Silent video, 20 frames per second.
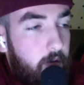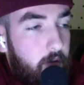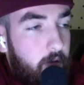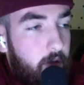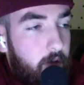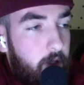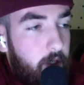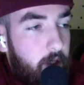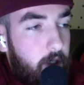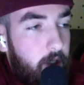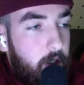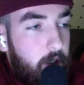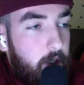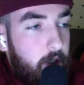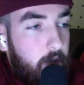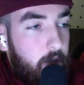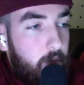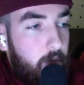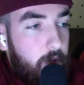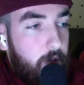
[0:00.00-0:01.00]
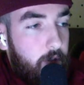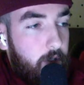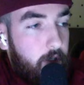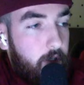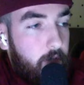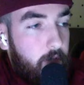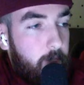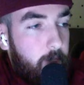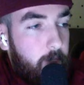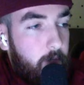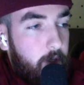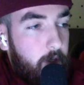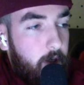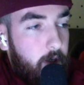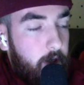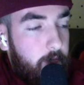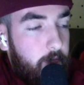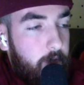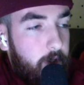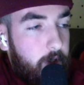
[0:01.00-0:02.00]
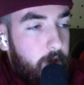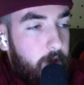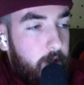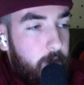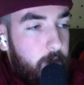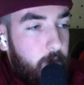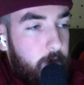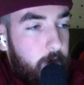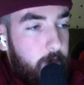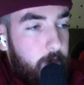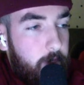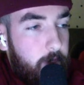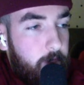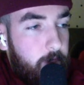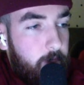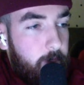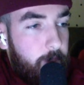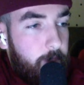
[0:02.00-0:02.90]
I was on a live stream with.